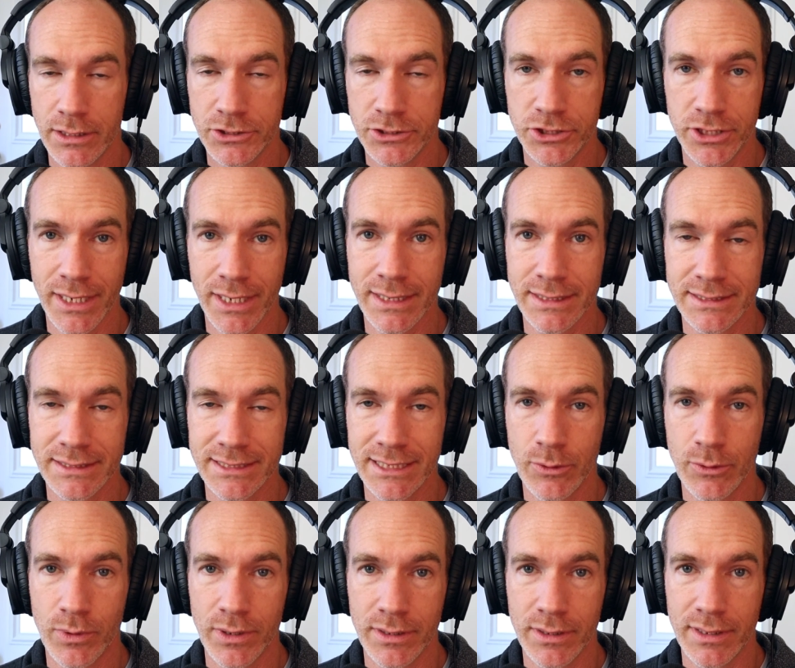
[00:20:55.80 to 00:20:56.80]
check and
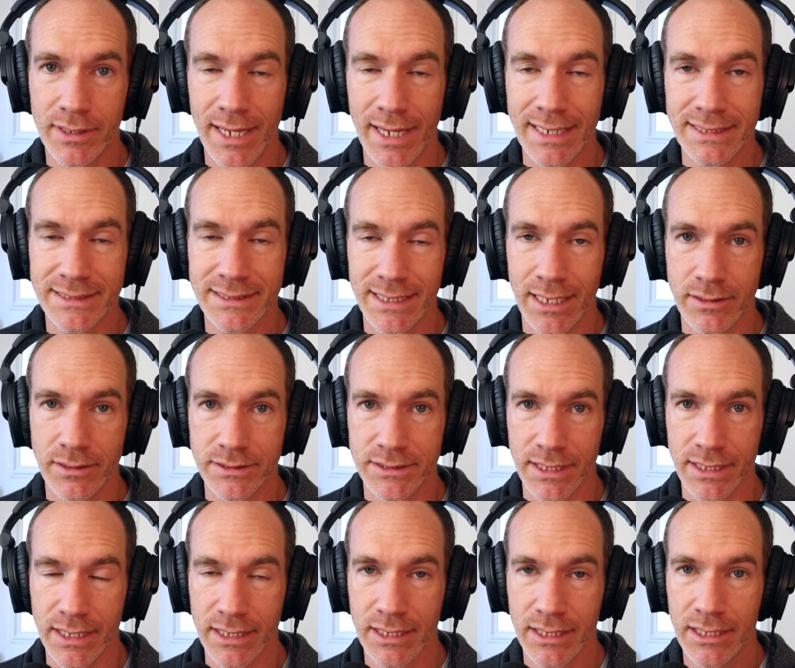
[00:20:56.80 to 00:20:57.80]
see what that sounds
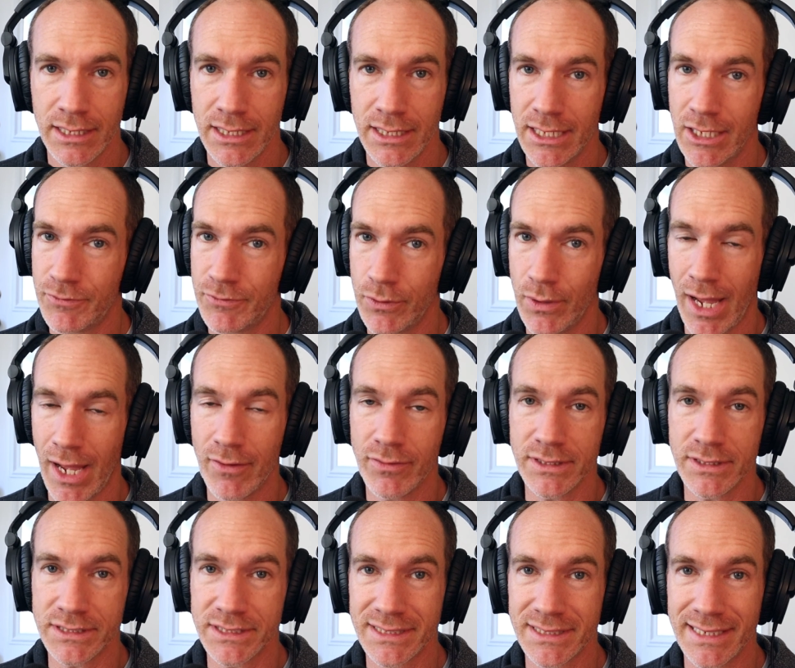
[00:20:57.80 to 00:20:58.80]
like. If you
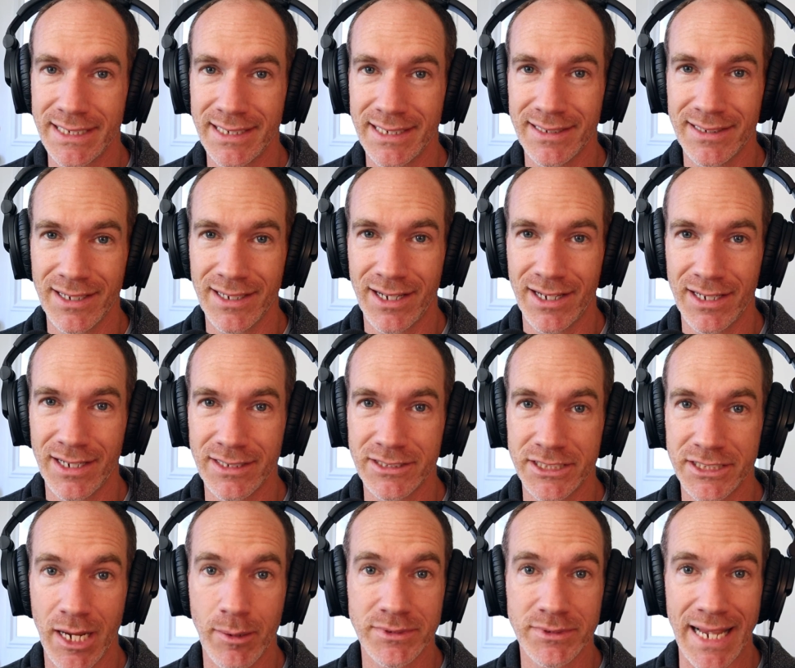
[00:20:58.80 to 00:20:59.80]
haven't seen
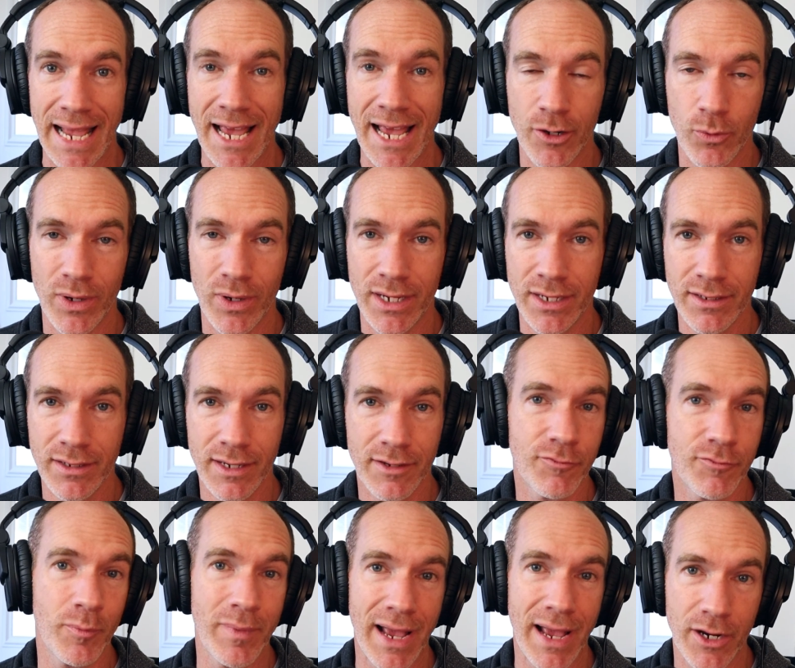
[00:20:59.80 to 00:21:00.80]
James Attaway
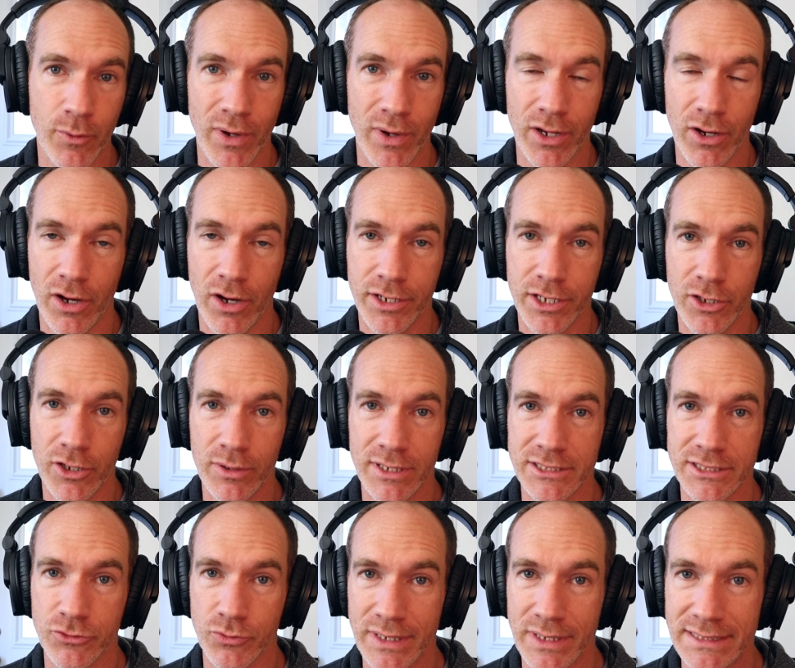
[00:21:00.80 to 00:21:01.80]
from Attaway Audio,
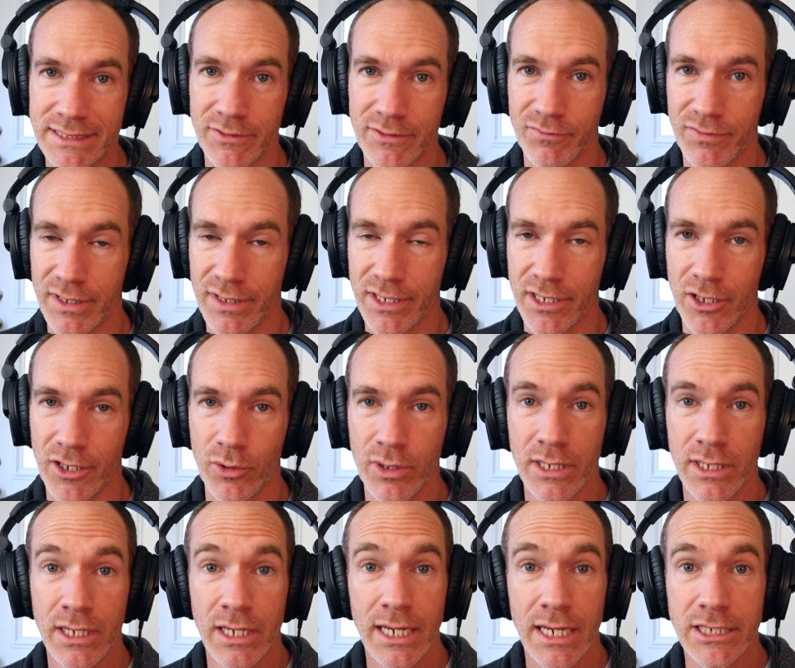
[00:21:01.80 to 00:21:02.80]
his recent video
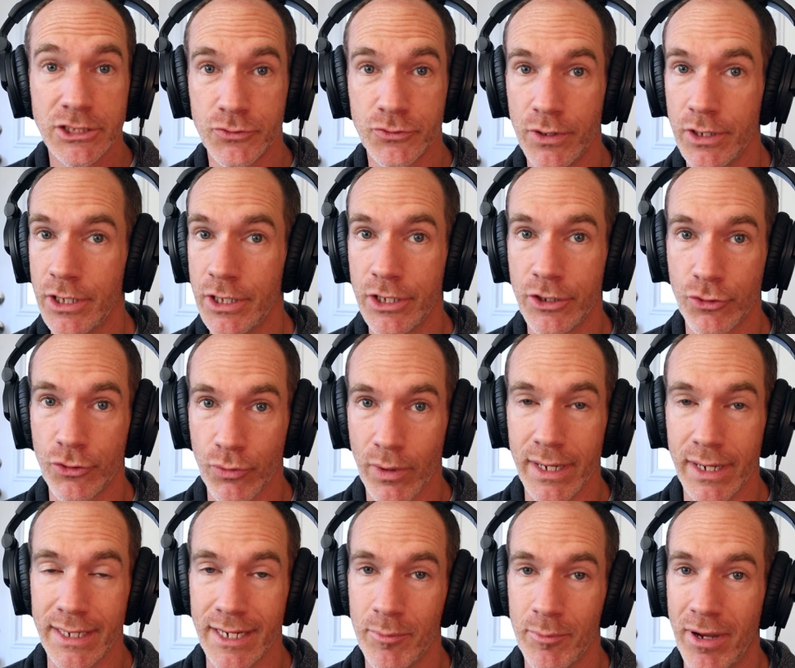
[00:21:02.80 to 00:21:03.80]
is really
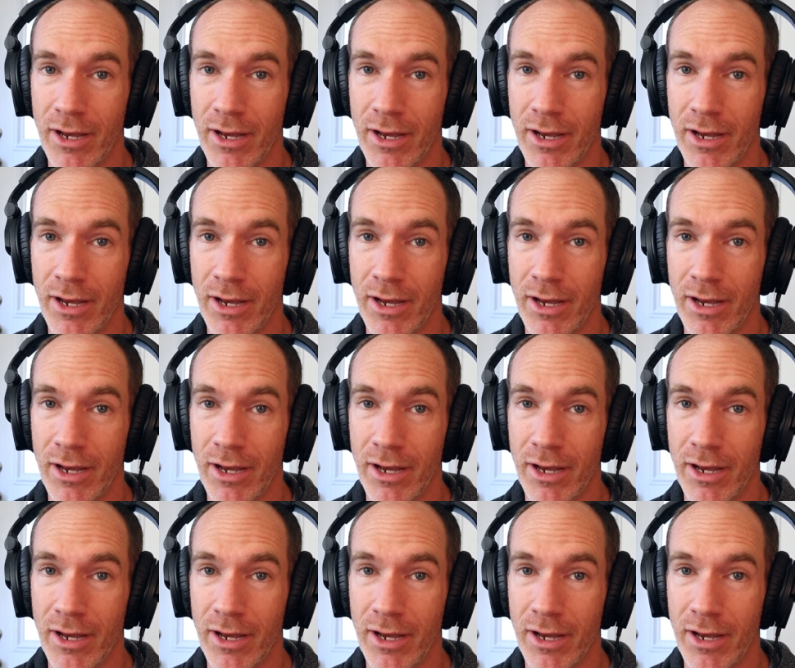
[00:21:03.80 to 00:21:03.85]
great